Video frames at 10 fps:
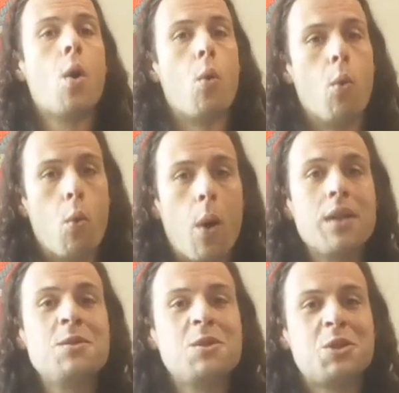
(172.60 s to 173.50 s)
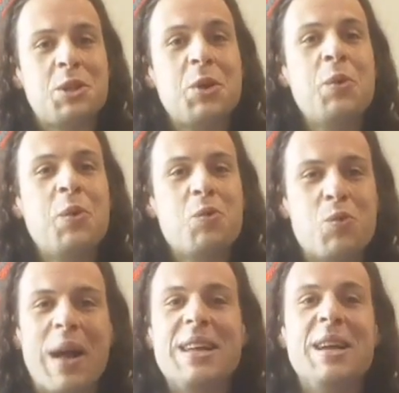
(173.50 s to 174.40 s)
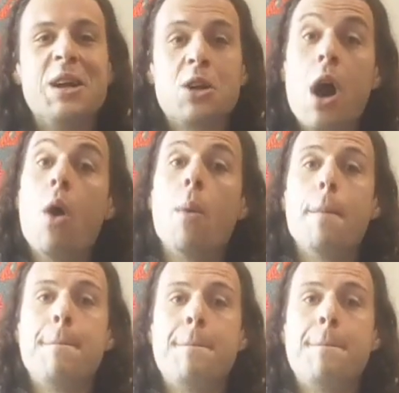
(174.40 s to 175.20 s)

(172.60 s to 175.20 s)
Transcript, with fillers: One, two, ready, go.